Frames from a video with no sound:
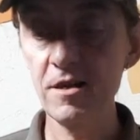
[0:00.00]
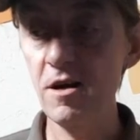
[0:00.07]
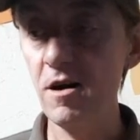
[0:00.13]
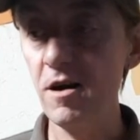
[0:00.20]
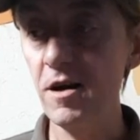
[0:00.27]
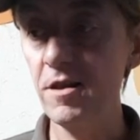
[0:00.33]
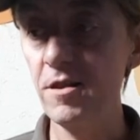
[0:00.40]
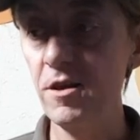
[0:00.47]

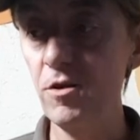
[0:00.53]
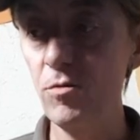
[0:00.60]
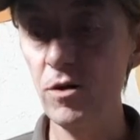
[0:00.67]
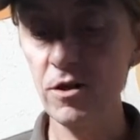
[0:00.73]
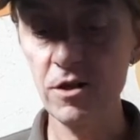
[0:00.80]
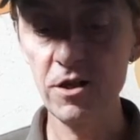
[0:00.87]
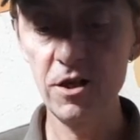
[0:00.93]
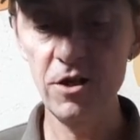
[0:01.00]
die that you
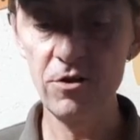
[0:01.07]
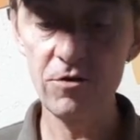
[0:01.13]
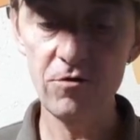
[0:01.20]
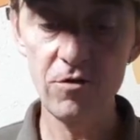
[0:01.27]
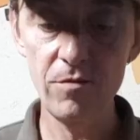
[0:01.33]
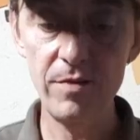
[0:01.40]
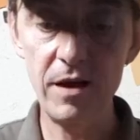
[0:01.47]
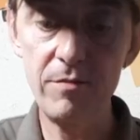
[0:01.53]
want to use
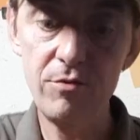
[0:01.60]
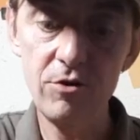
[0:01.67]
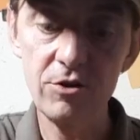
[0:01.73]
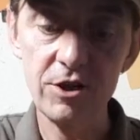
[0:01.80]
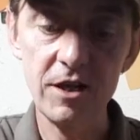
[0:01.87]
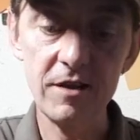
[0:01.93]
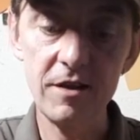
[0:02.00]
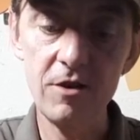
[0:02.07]
for a big
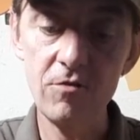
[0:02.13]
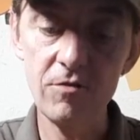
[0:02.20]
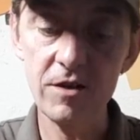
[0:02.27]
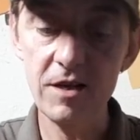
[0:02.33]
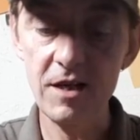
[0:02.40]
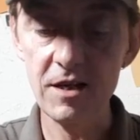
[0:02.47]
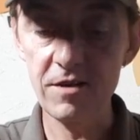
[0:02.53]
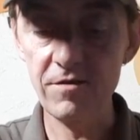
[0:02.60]
project, then
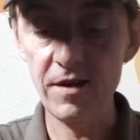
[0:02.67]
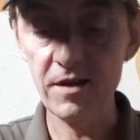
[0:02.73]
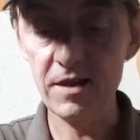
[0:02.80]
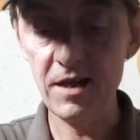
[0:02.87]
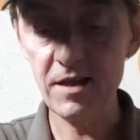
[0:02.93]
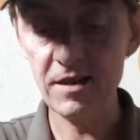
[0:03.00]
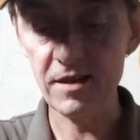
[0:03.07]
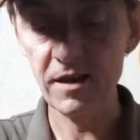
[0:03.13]
obviously it's
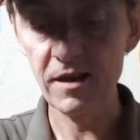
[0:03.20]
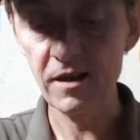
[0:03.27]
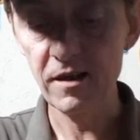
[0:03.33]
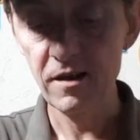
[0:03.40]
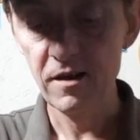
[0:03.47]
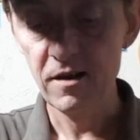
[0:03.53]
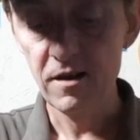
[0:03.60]
fantastic.